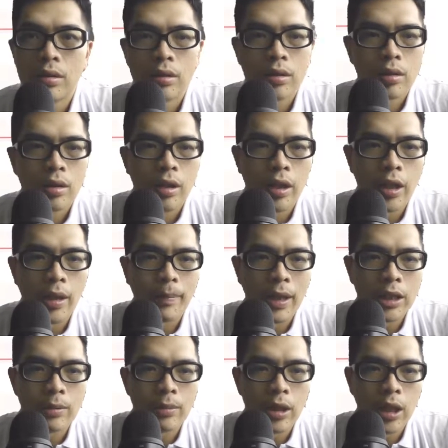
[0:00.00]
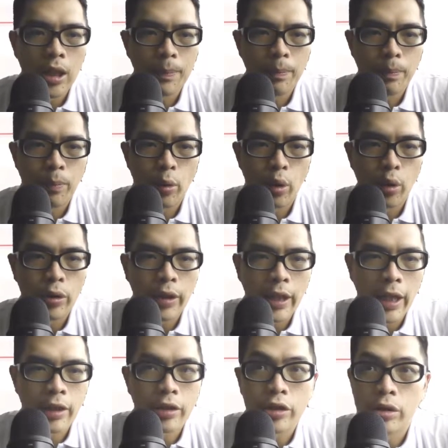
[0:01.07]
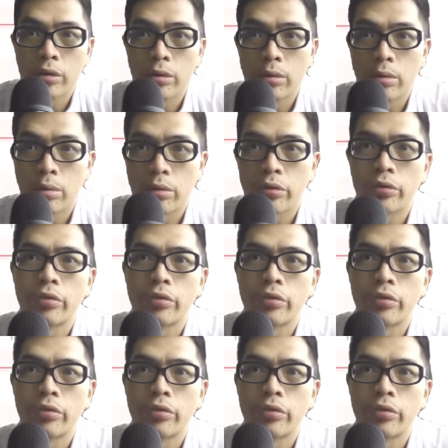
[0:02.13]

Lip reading: Okay, it must be potential growth.